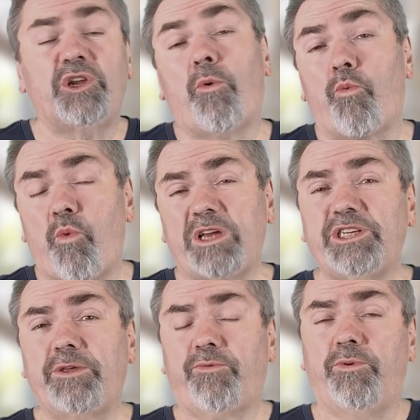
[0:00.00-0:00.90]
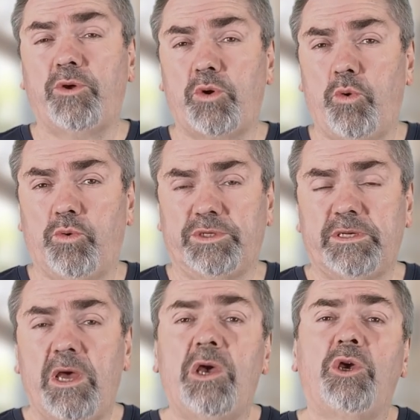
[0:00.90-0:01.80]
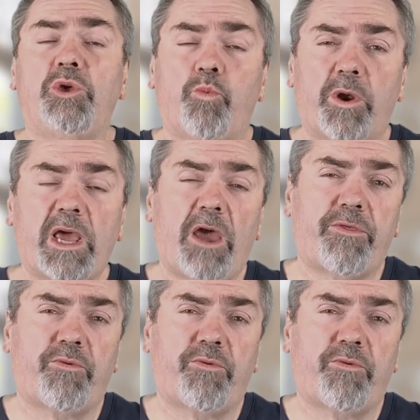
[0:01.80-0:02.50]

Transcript: you're not rushing through the course. You want to go